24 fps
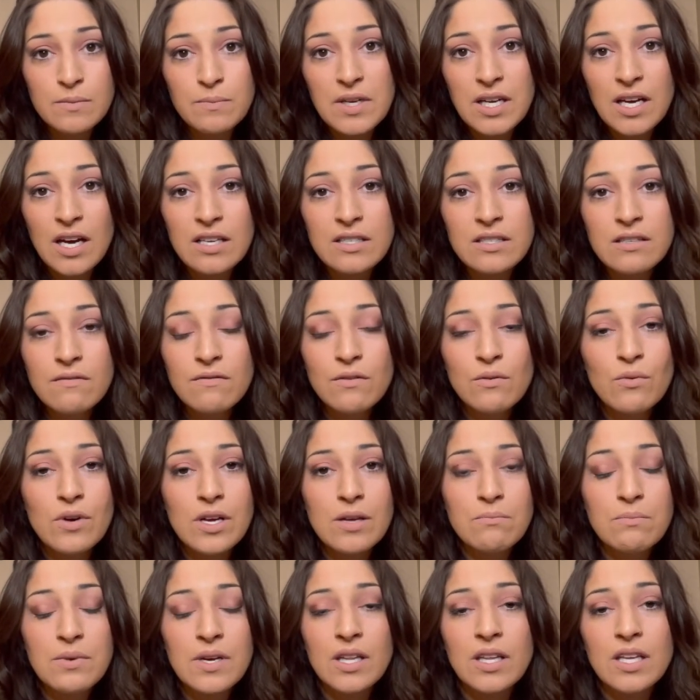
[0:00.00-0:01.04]
Because of the
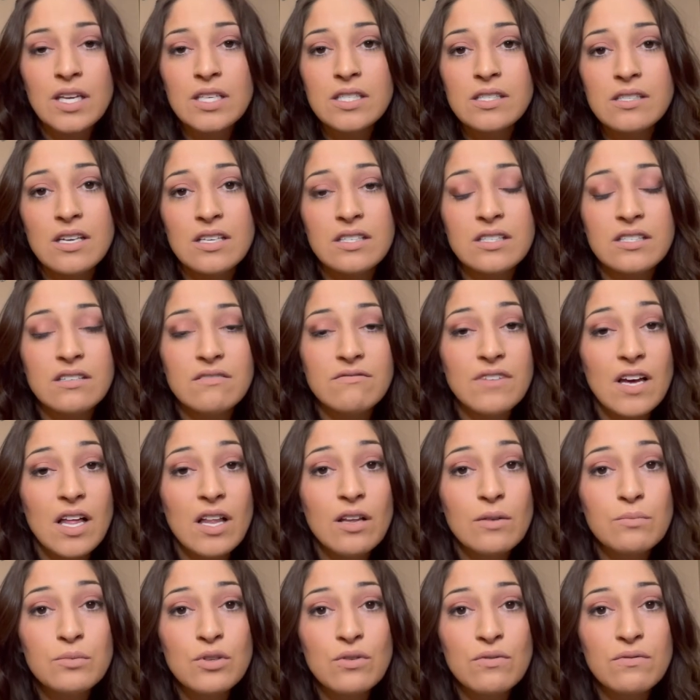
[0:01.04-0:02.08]
way Billings has
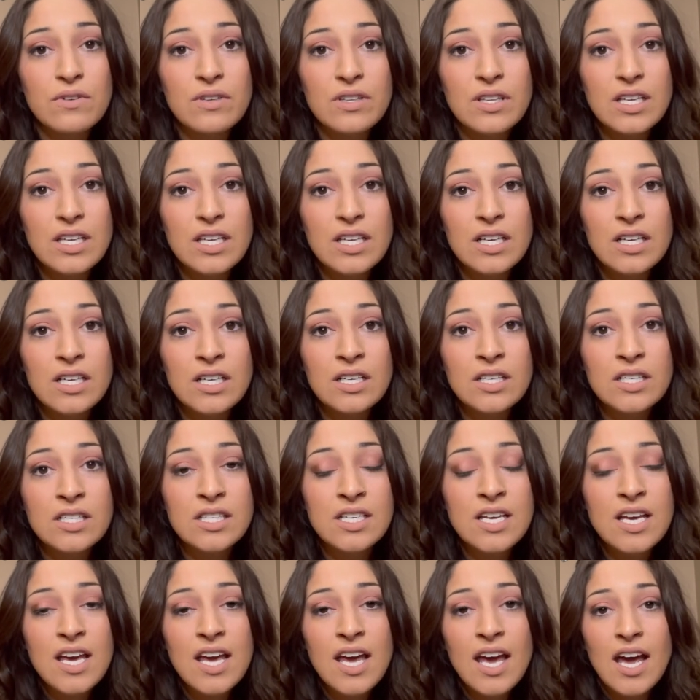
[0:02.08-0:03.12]
developed over the years,